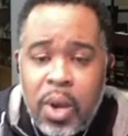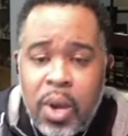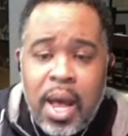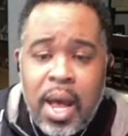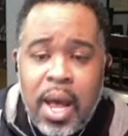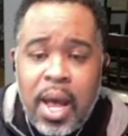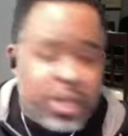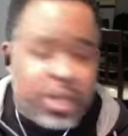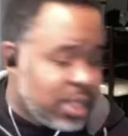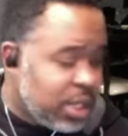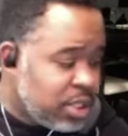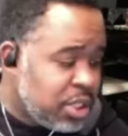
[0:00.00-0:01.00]
i want to
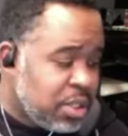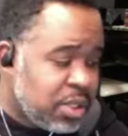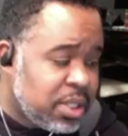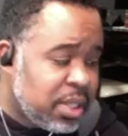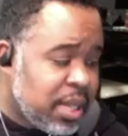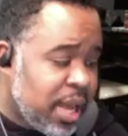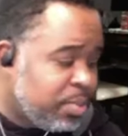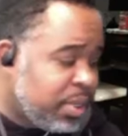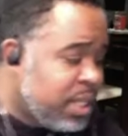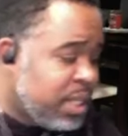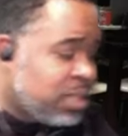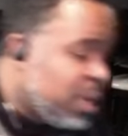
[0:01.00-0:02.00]
say to you tonight
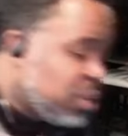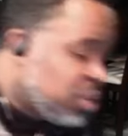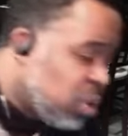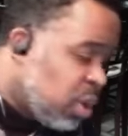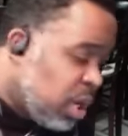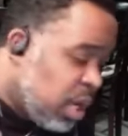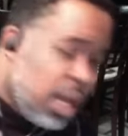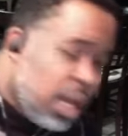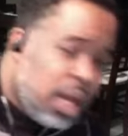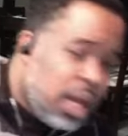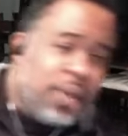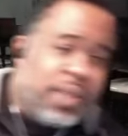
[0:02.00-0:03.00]
please make sure
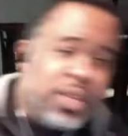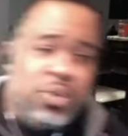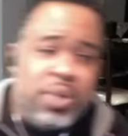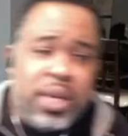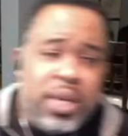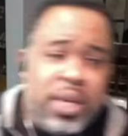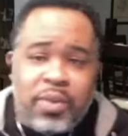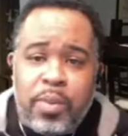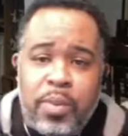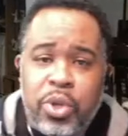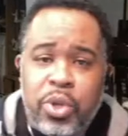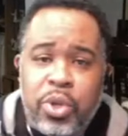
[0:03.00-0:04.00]
uh, that you give come
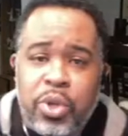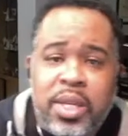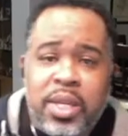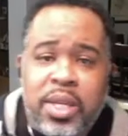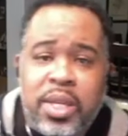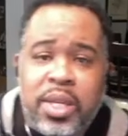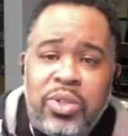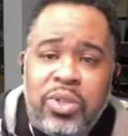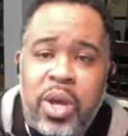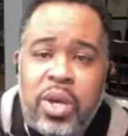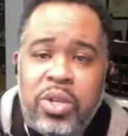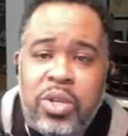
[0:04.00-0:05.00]
on you can give as
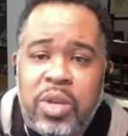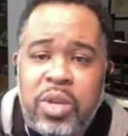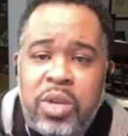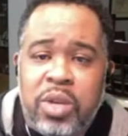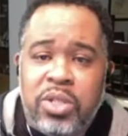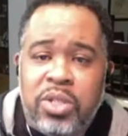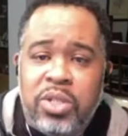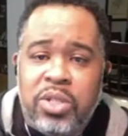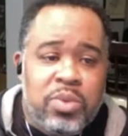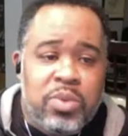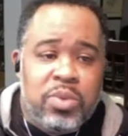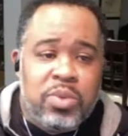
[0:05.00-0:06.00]
well you can make sure that
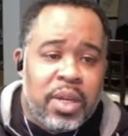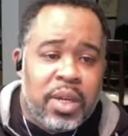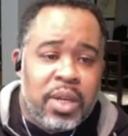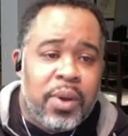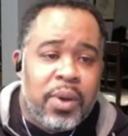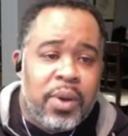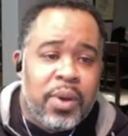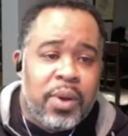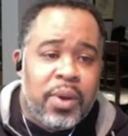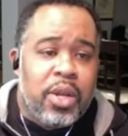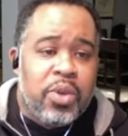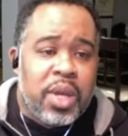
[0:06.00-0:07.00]
you give uh,
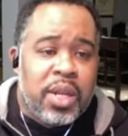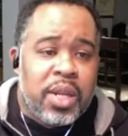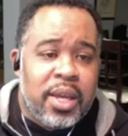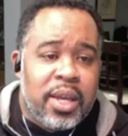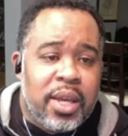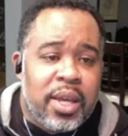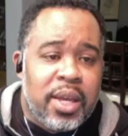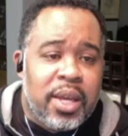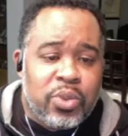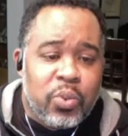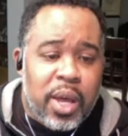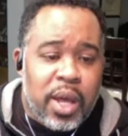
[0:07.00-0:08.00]
you can give
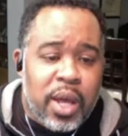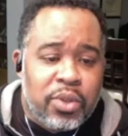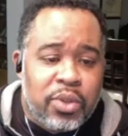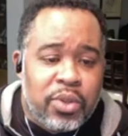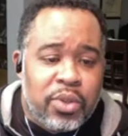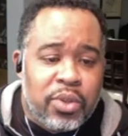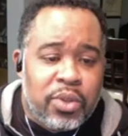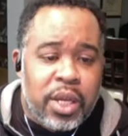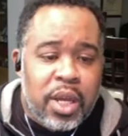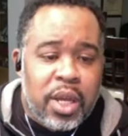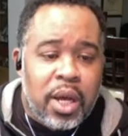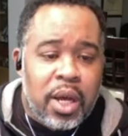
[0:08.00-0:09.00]
as well certainly
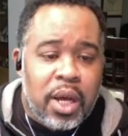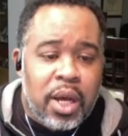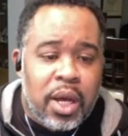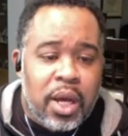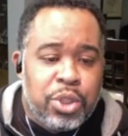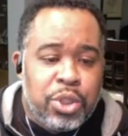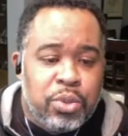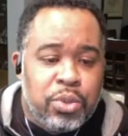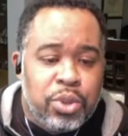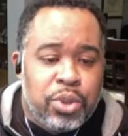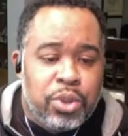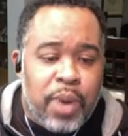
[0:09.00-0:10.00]
um, to
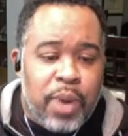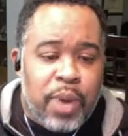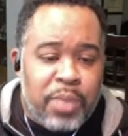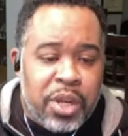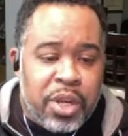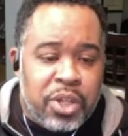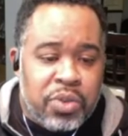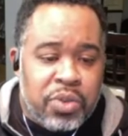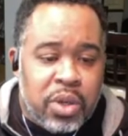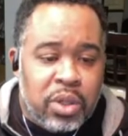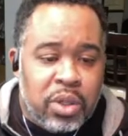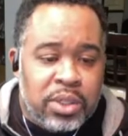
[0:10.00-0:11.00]
to our ministry
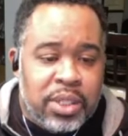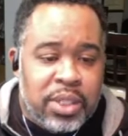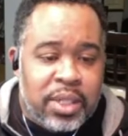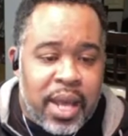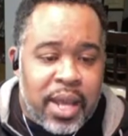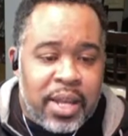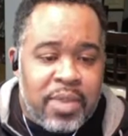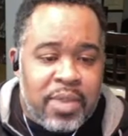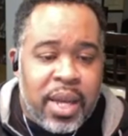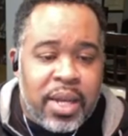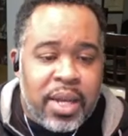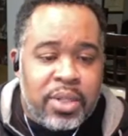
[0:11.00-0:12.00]
on tonight
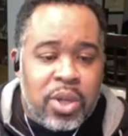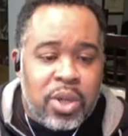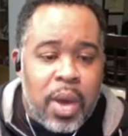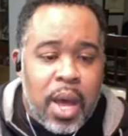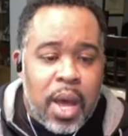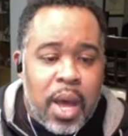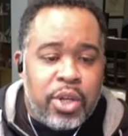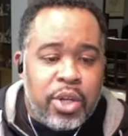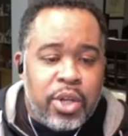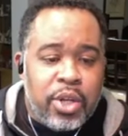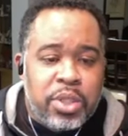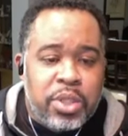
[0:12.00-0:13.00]
amen and so i do
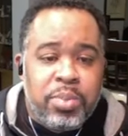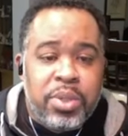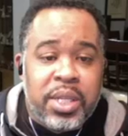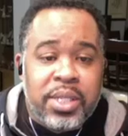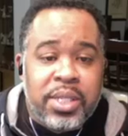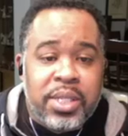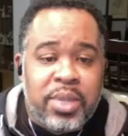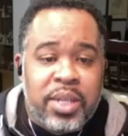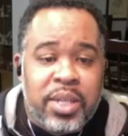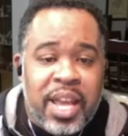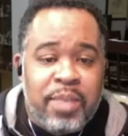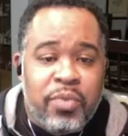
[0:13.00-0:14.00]
want to put this up
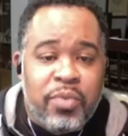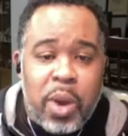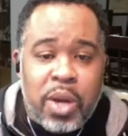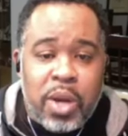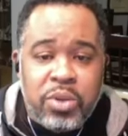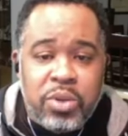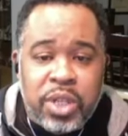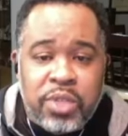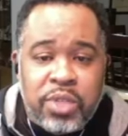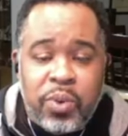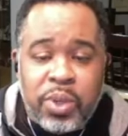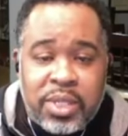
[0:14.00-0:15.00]
tonight before i go
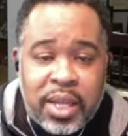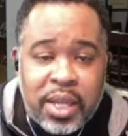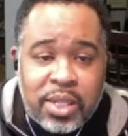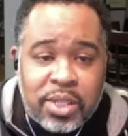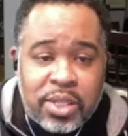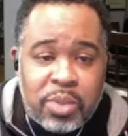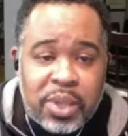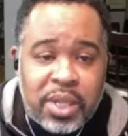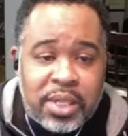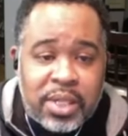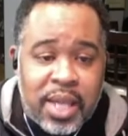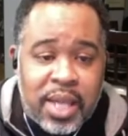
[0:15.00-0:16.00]
just for a second so
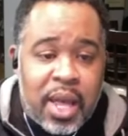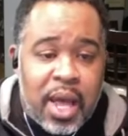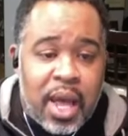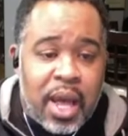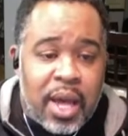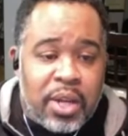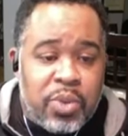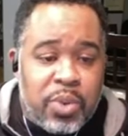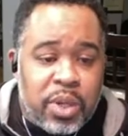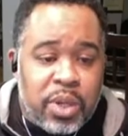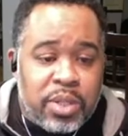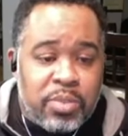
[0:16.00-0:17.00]
because i i do
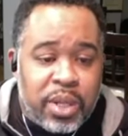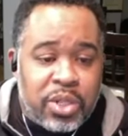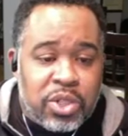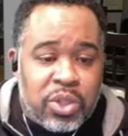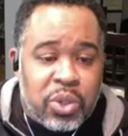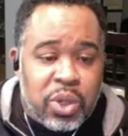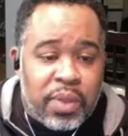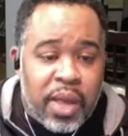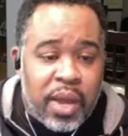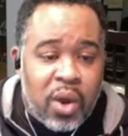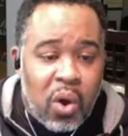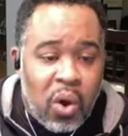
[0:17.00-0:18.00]
want to make sure
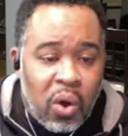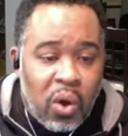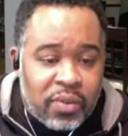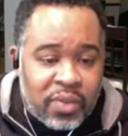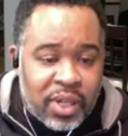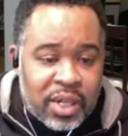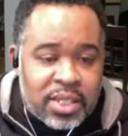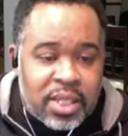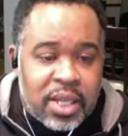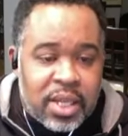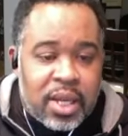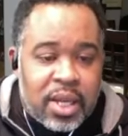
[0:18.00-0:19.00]
that all of
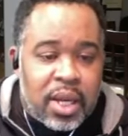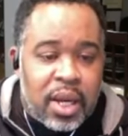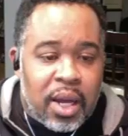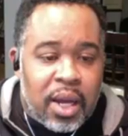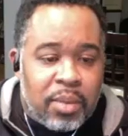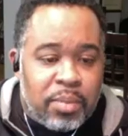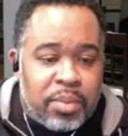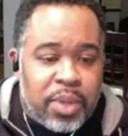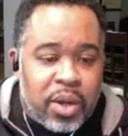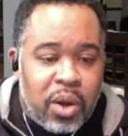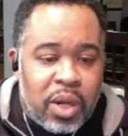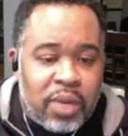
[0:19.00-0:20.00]
us um,
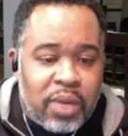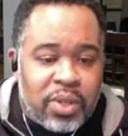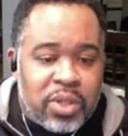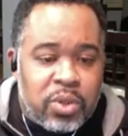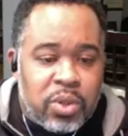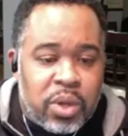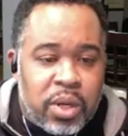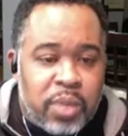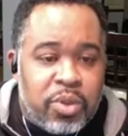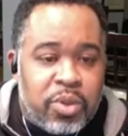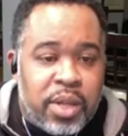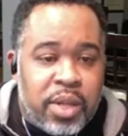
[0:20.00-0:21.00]
that all of us hold on
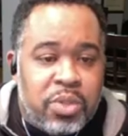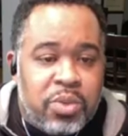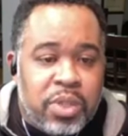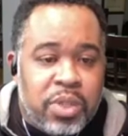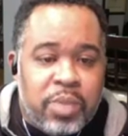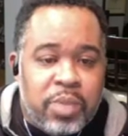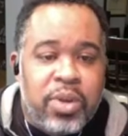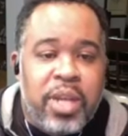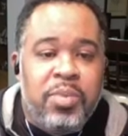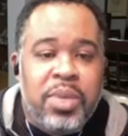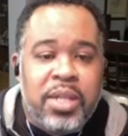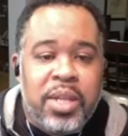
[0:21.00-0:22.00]
i'm trying to do this i'm trying
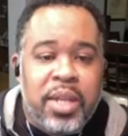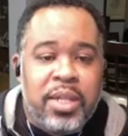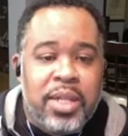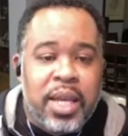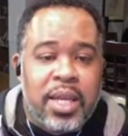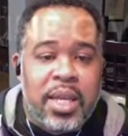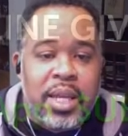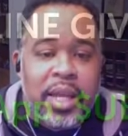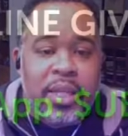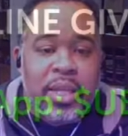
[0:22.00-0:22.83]
to be tech, techie and